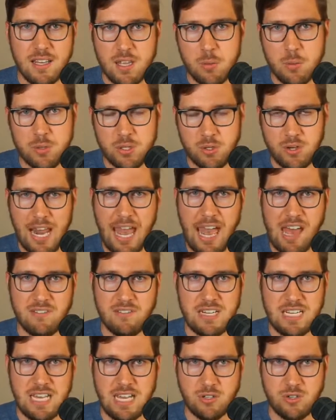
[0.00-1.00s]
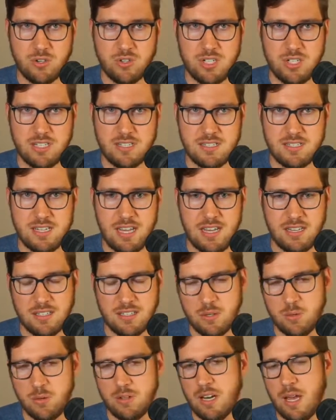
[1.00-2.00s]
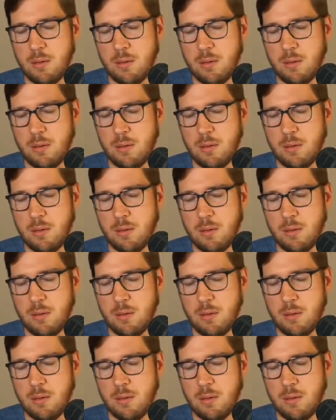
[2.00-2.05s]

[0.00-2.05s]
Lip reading: We don't have any energy to say, you know what,